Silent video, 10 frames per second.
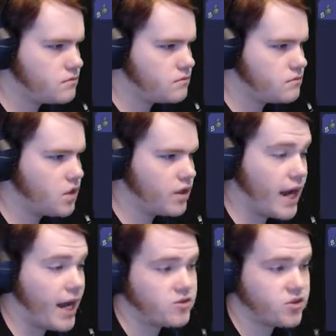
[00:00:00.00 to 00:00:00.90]
Look,
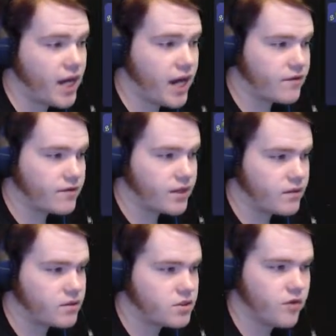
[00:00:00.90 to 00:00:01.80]
I actually got everything.
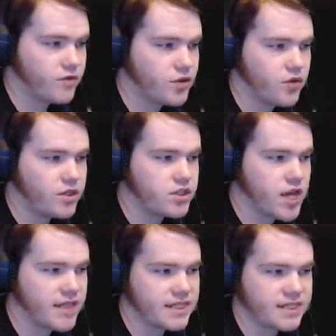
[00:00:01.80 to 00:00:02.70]
So if you do it with
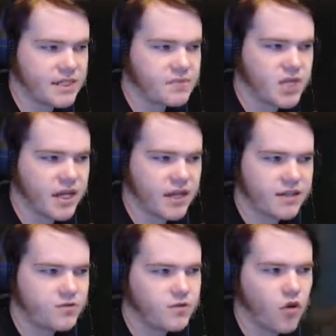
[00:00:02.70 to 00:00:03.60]
chest, it seems like
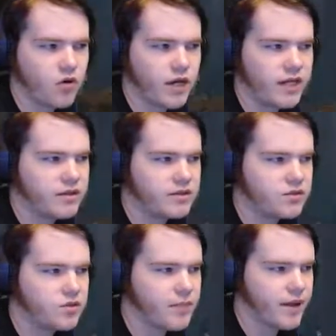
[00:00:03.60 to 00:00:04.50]
it's more likely to
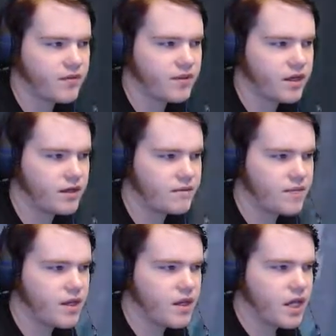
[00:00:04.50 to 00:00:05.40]
dupe everything.
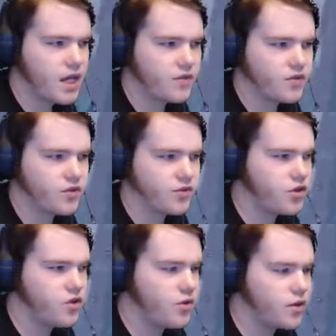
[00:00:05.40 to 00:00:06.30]
If you just
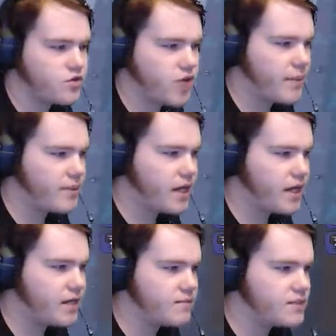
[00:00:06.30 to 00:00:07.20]
do it with drop-in
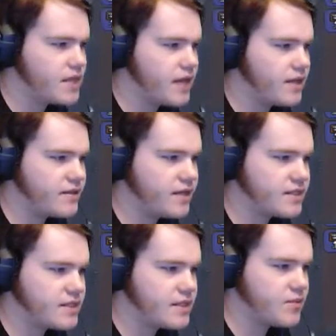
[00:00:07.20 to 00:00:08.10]
items, then it
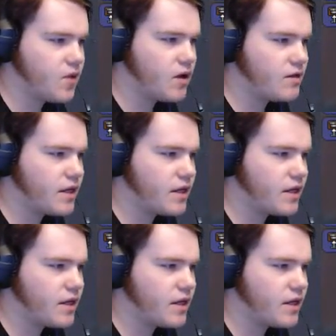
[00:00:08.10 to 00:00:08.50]
doesn't seem like